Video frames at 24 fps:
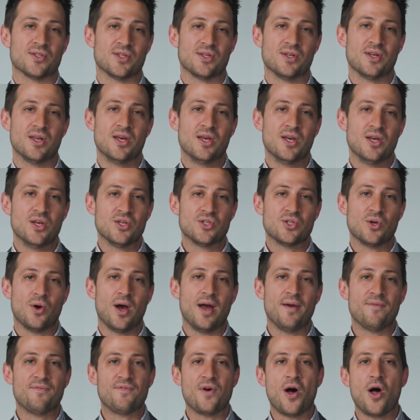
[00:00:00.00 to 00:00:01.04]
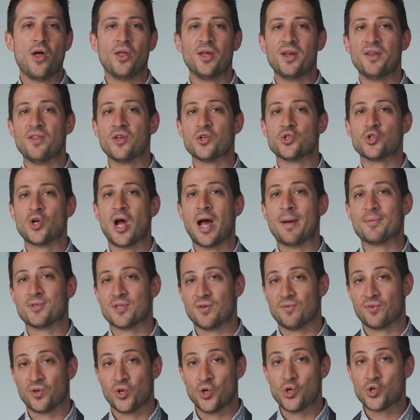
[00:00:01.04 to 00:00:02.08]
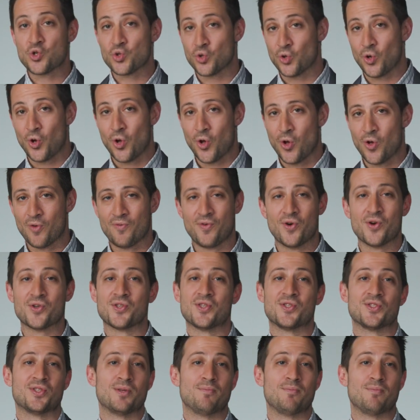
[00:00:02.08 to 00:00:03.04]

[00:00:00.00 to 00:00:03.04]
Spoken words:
And so I fall into the traps of control versus